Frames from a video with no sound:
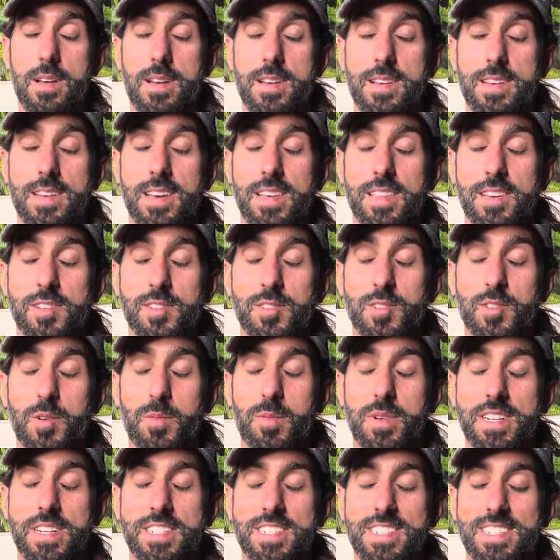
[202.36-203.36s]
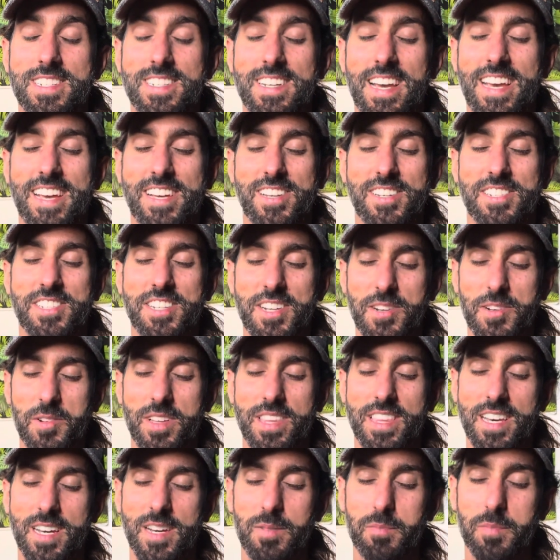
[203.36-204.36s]
Yeah, there's so much I could share
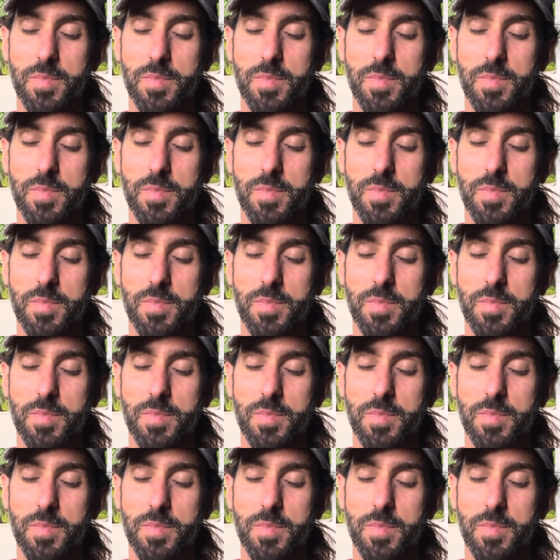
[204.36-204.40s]
with that.